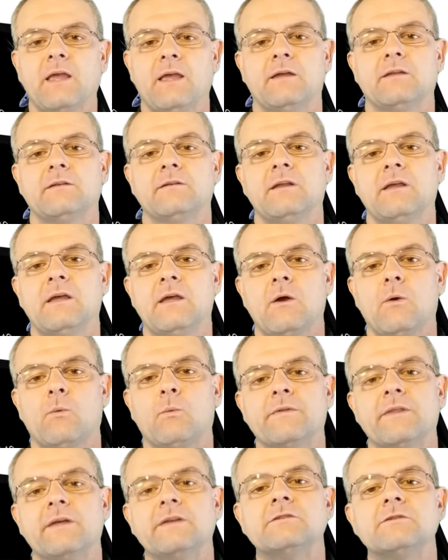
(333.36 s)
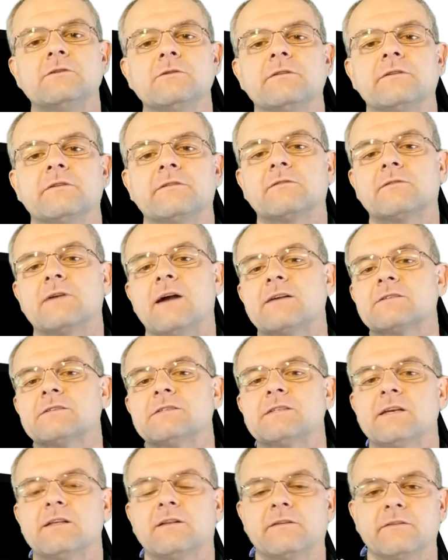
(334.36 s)
And when they do this, they're
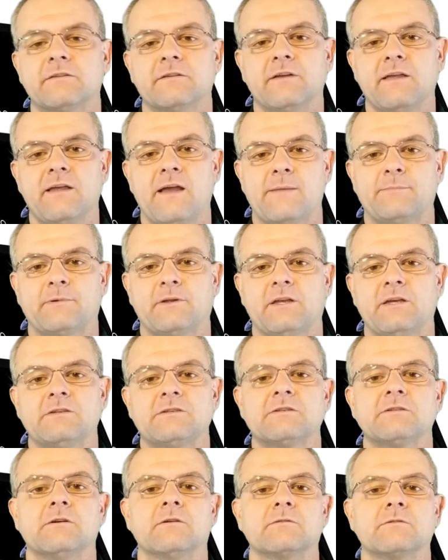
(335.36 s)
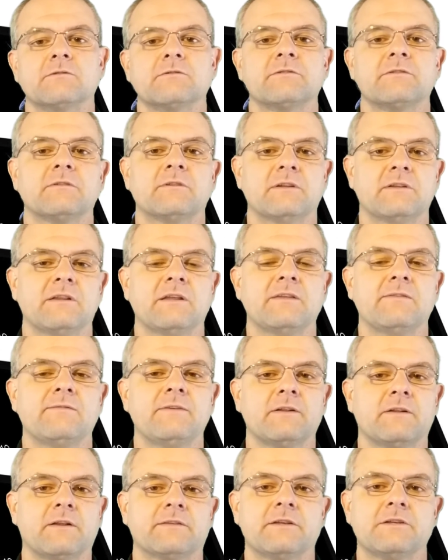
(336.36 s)
actually telling the application owners that they
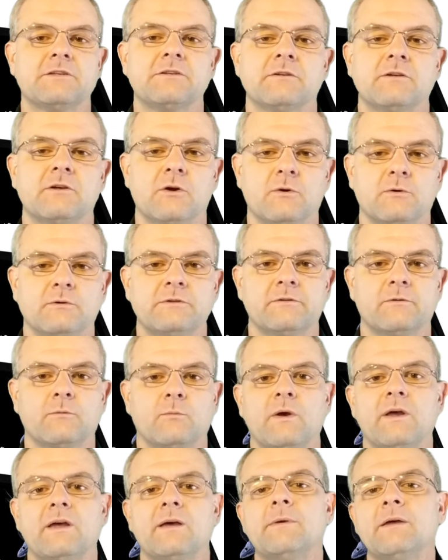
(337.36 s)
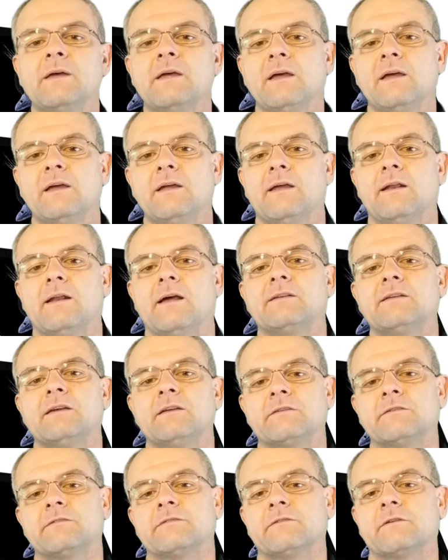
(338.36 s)
feel like they should go to the web, and I
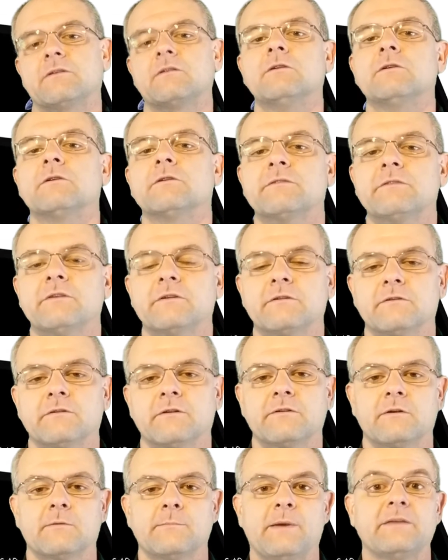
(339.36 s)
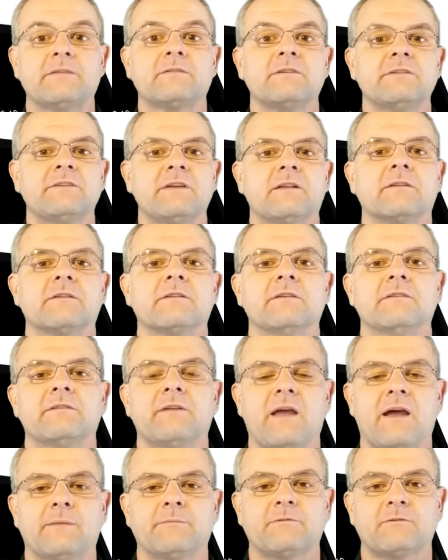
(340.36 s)
take this as a clear signal that they're basically telling
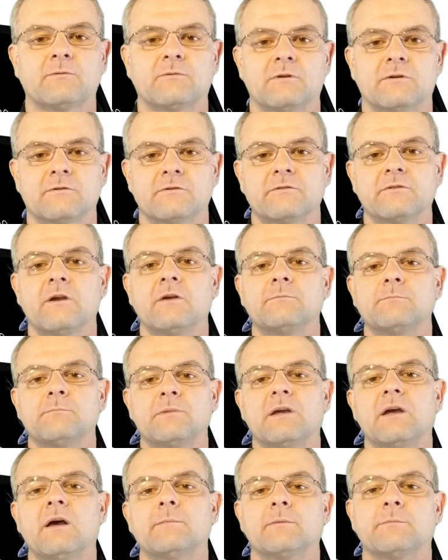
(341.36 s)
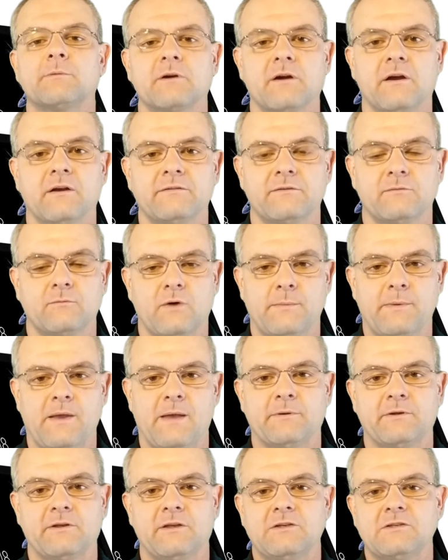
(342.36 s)
these App Store owners, become a progressive web
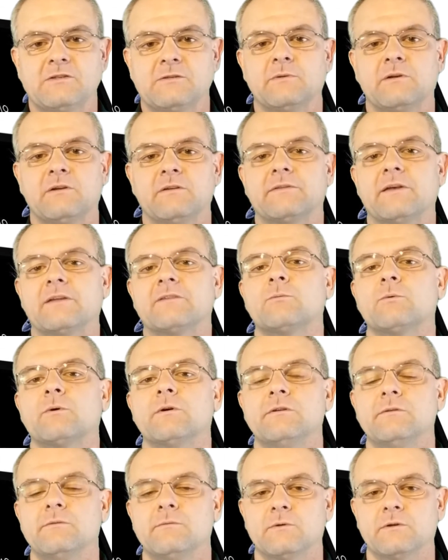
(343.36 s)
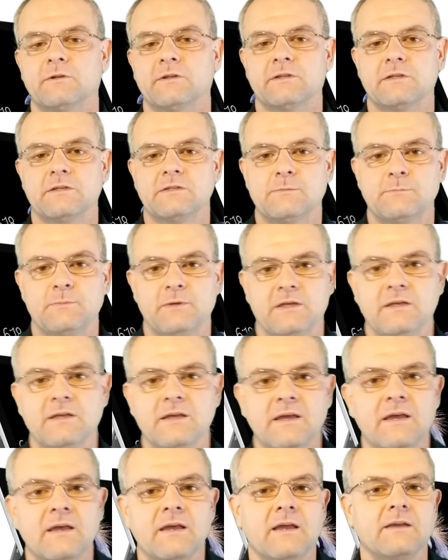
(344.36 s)
application because that's where you really need to
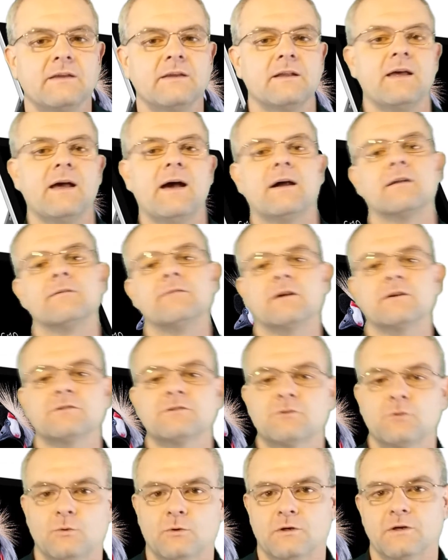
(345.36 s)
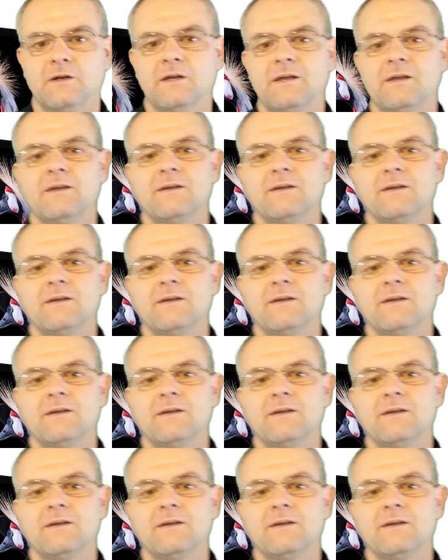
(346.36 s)
be and get out of our store.